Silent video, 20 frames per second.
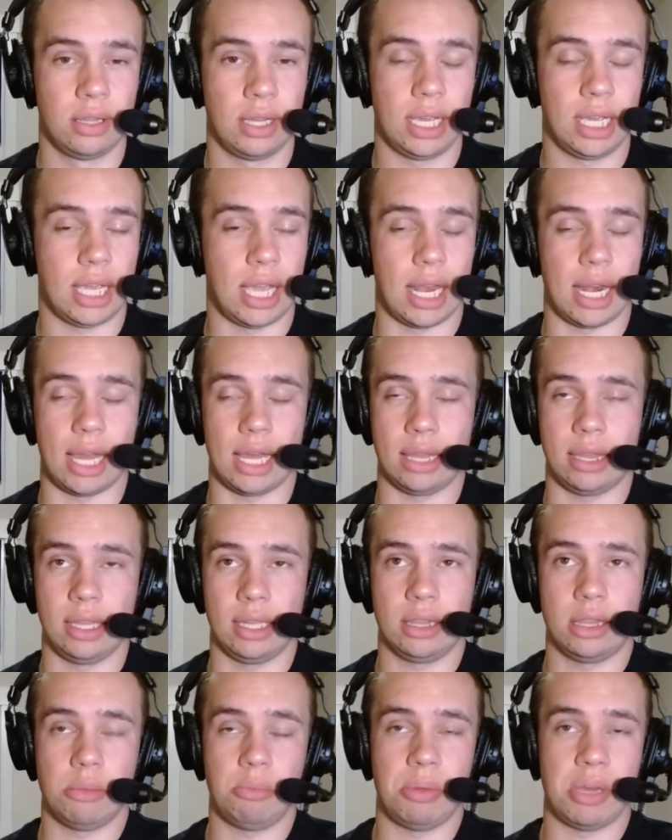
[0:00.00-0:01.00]
And I
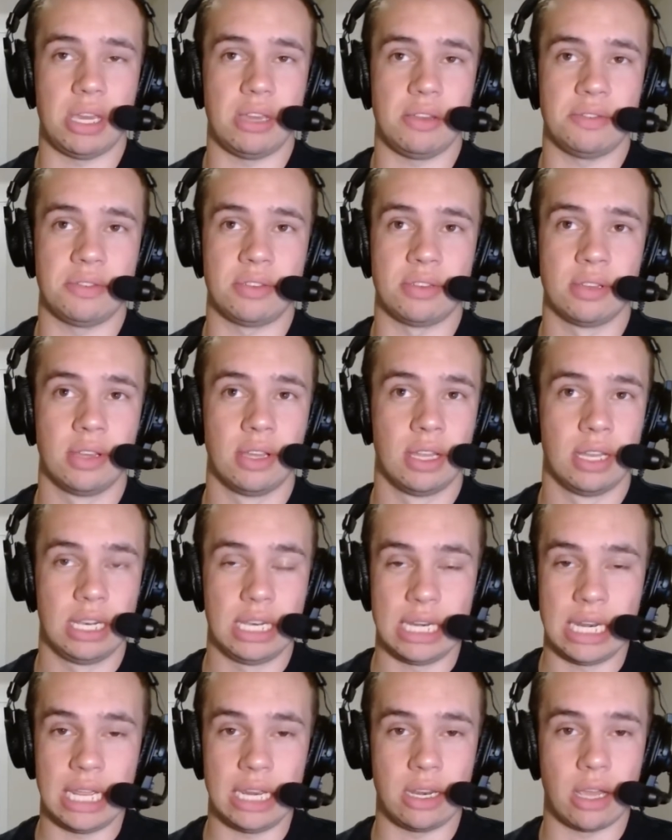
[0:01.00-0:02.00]
think the Beavs
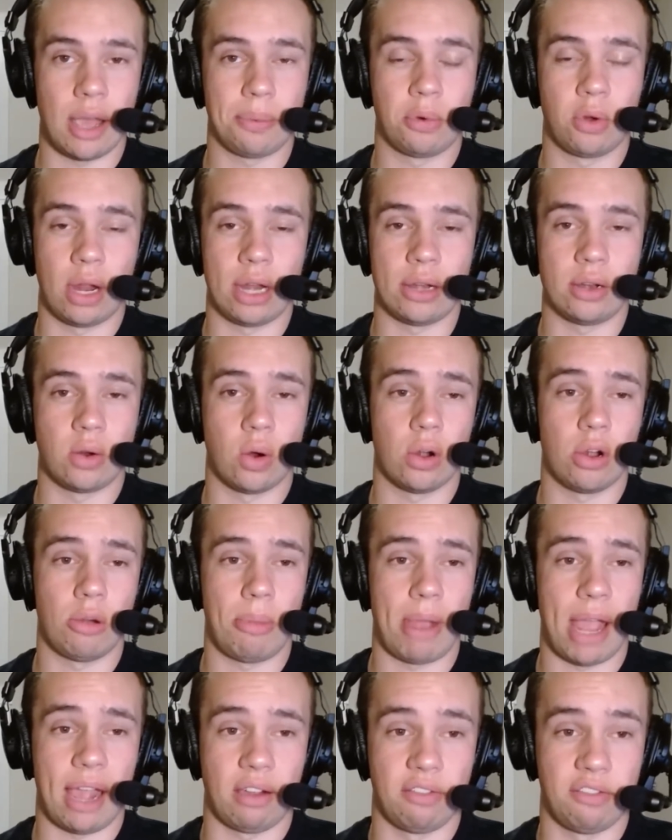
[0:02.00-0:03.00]
need to upgrade
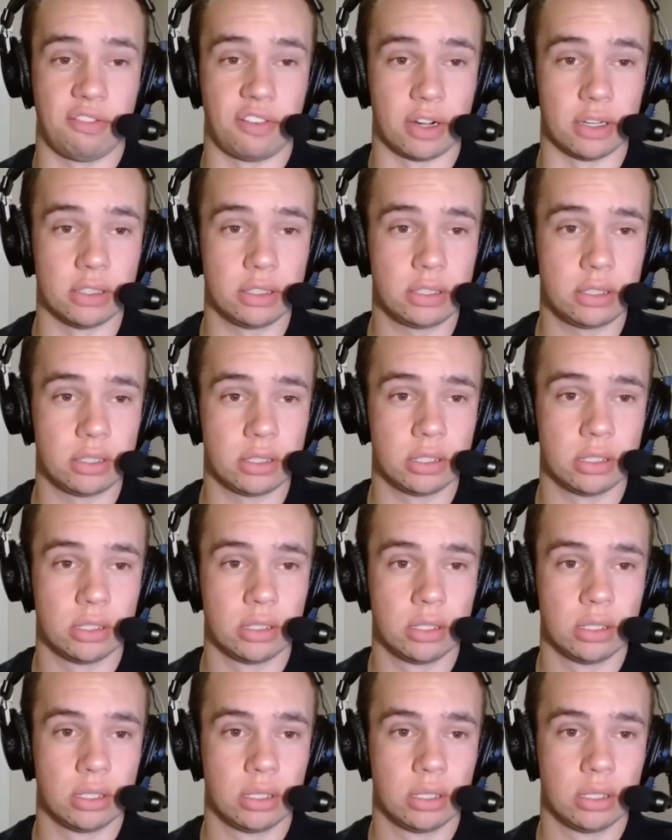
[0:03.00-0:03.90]
quarterback first,